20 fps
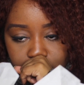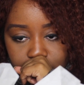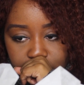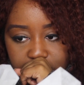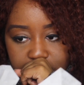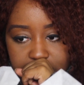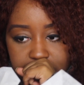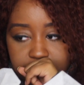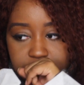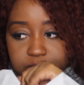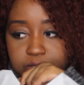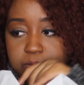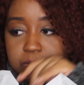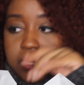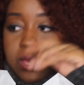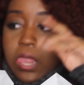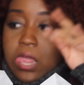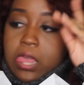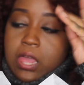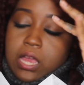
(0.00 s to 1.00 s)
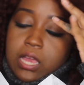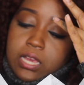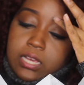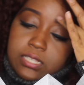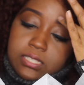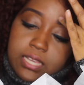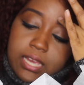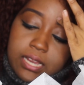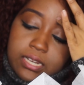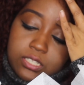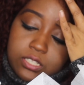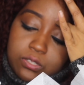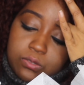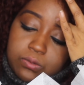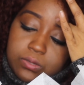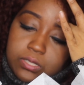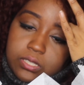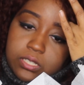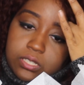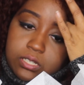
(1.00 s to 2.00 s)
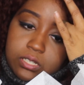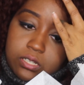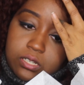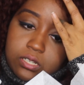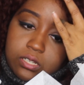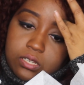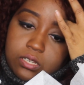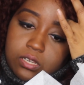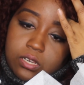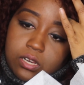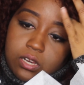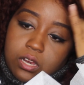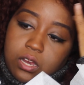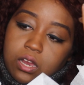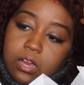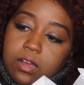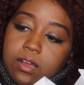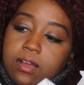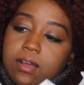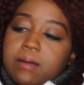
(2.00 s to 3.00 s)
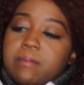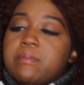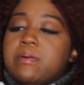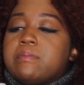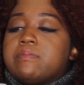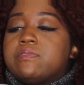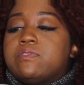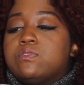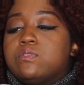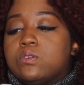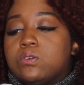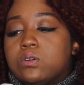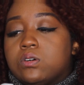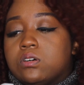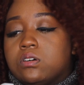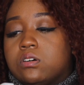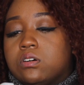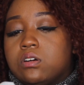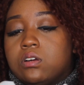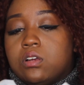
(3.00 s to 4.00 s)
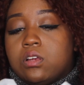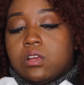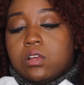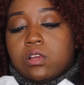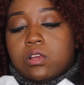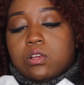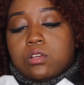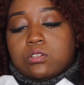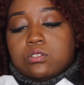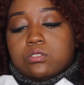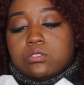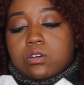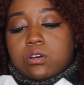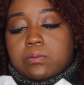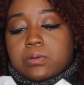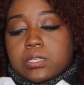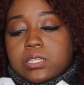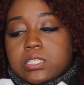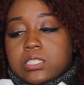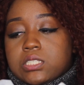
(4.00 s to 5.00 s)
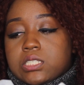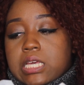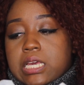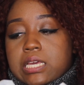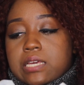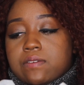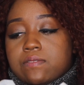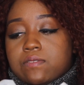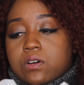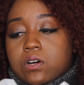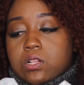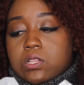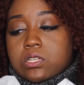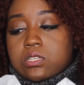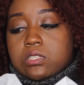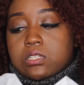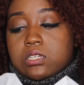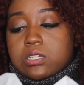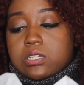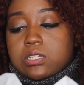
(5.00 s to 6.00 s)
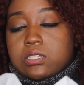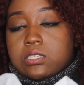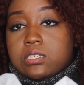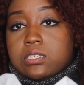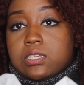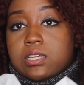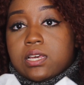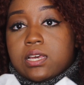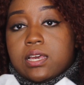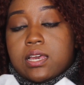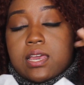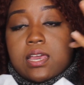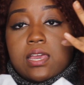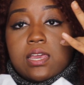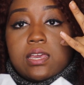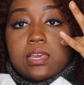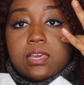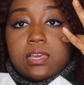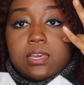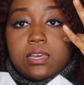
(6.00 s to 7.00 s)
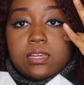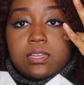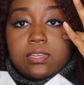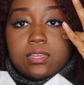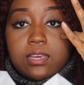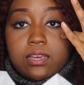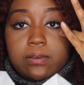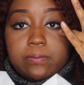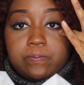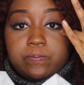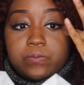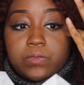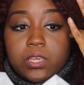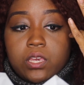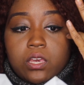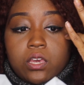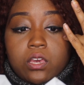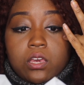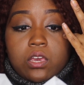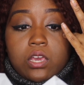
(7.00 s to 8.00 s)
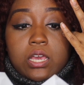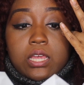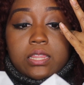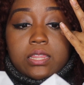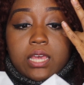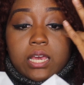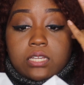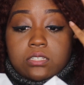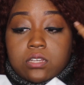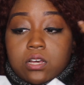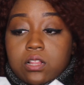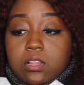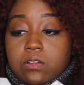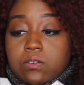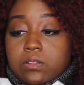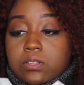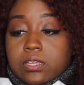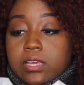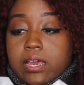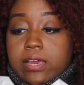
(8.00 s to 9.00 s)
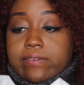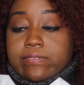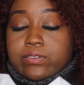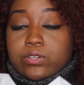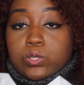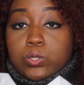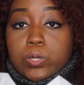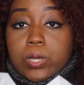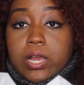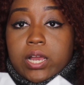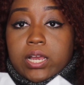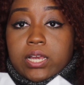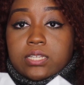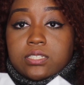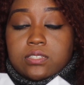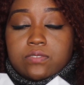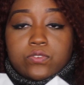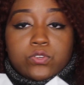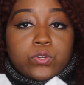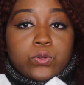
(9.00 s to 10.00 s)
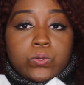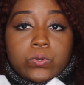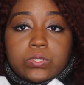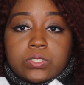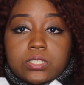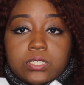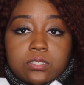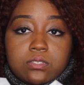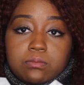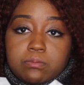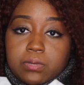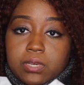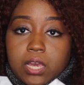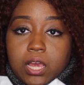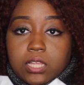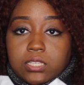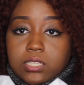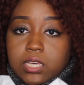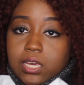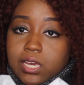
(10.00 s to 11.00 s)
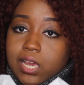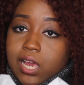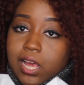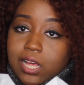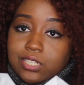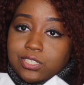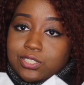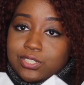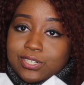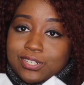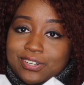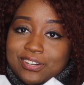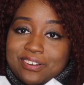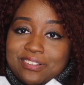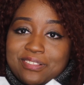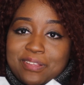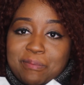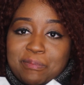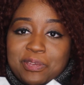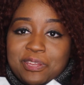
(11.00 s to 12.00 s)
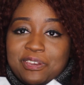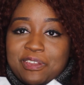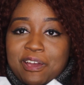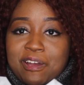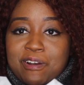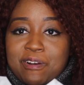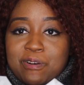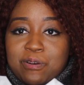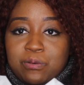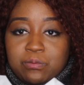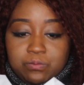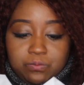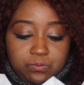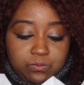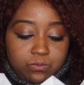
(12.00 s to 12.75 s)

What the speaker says: Excuse me. It's actually really good. I'm full, so I'm gonna save all of this. And yeah, that's all I really have for you guys. If you're going to the Beyonce concert, let me know.